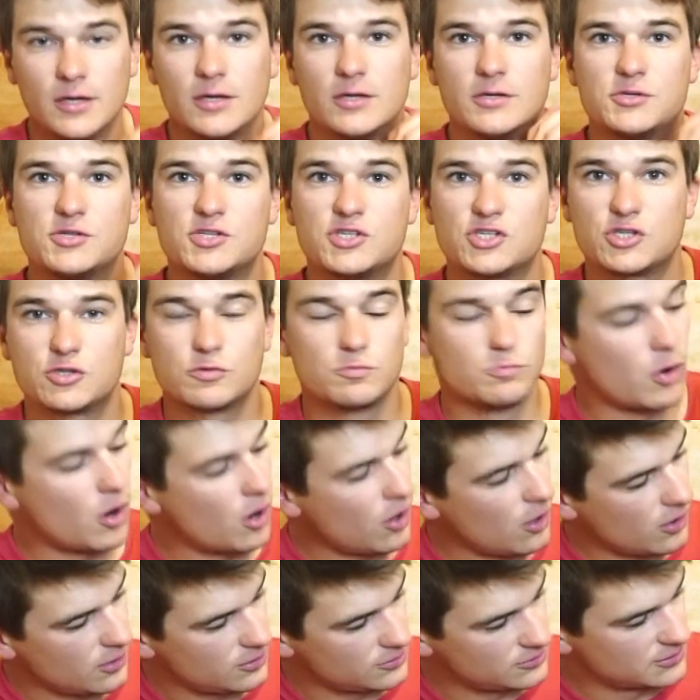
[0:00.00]

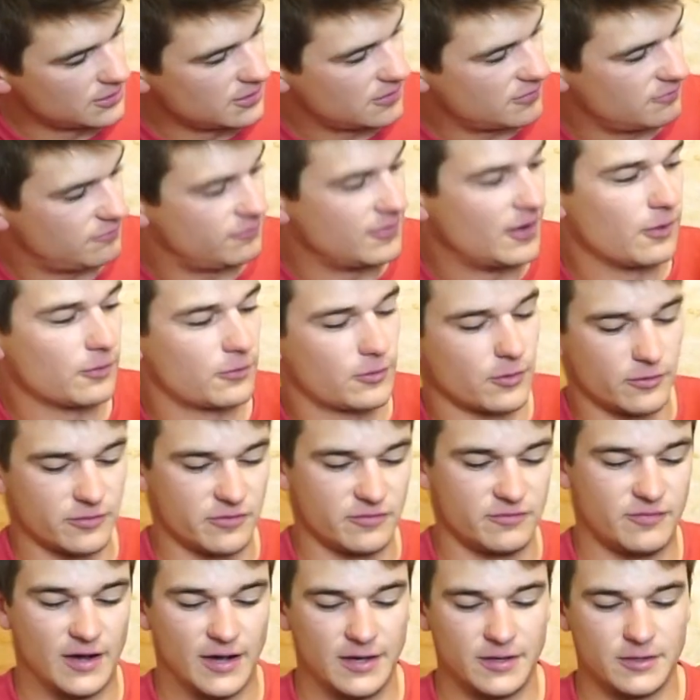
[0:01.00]
small Velcro
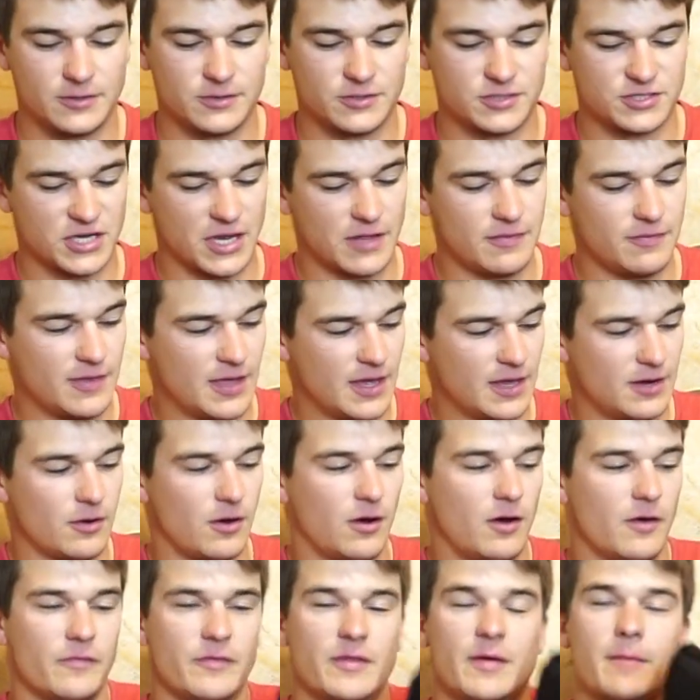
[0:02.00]
dividers, and then
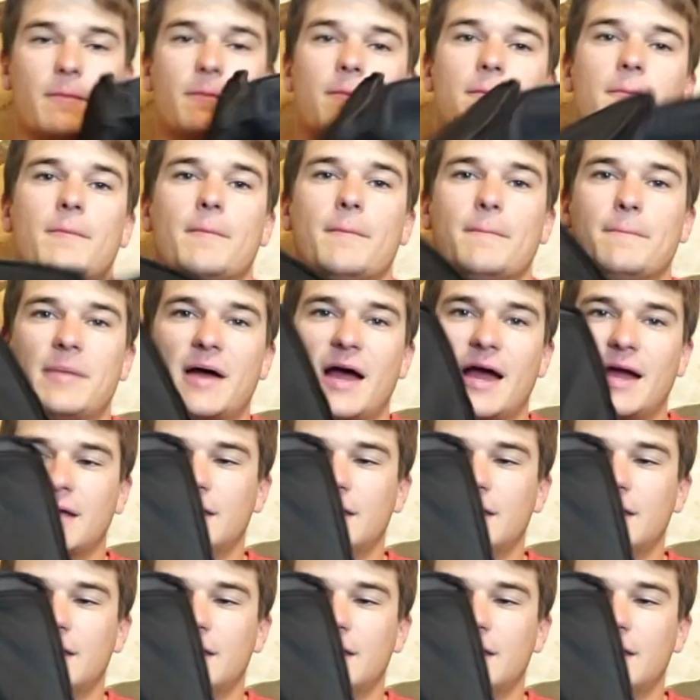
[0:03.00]
on the back